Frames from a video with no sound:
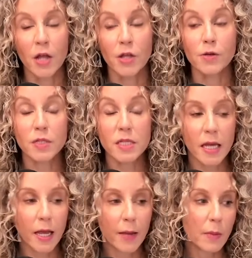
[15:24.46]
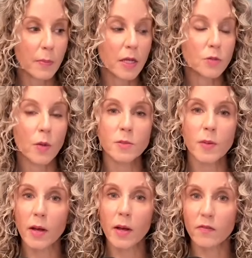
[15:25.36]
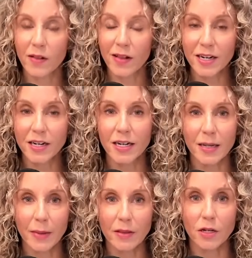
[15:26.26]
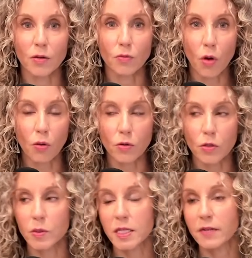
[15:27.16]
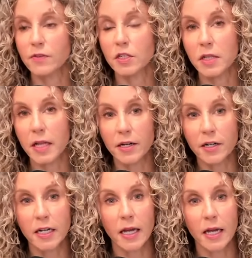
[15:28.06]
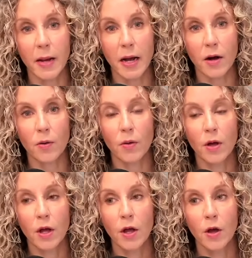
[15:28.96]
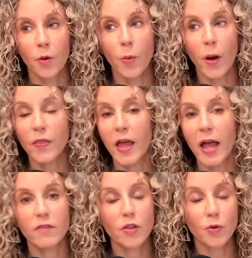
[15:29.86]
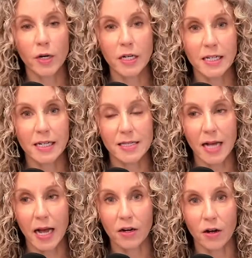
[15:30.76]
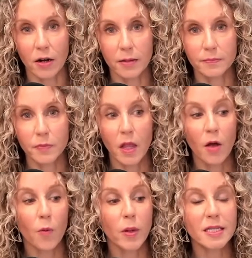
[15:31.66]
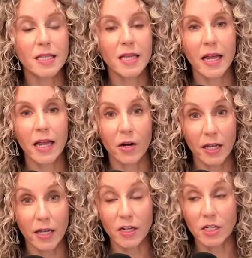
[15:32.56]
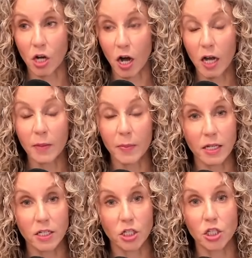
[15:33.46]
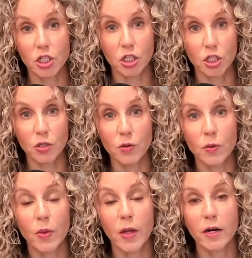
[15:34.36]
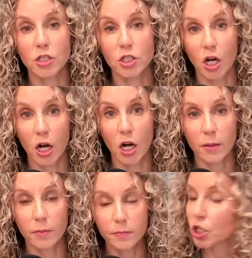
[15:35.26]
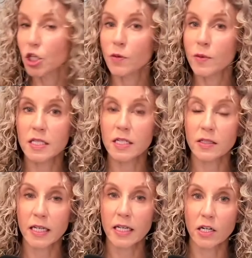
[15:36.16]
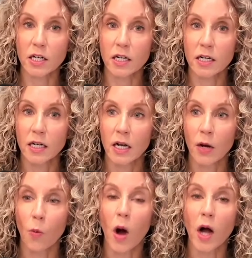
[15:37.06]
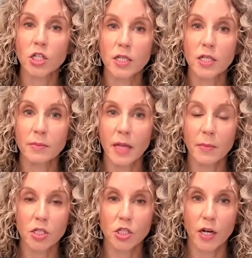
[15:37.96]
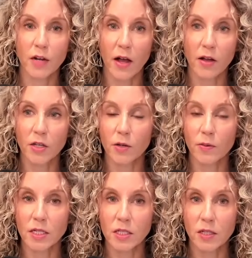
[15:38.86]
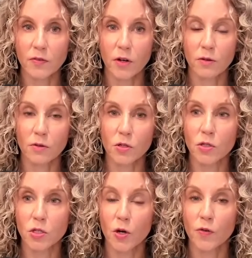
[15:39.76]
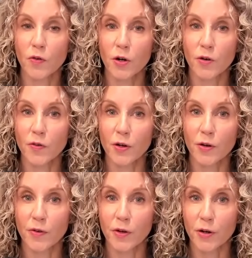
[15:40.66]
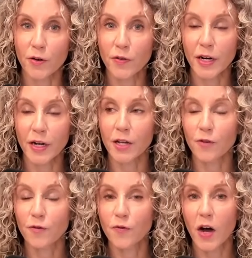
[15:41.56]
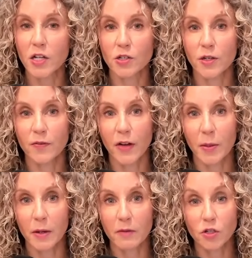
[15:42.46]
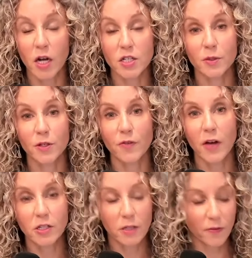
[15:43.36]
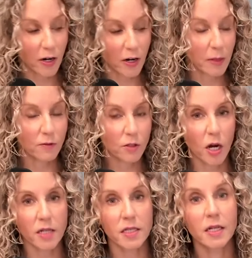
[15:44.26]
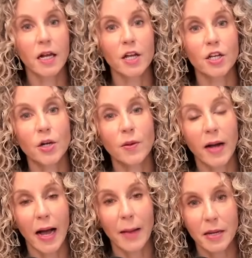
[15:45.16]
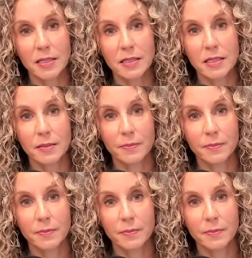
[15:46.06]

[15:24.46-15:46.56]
You see, because once people have clarity about their roles, once they have clarity about what they have authority to decide on, once they are given autonomy to just do their job, you as the leader watch them demonstrate value and deliver on results over and over and over and over again. You foster an environment of trust. When you foster an environment of trust, you know what happens?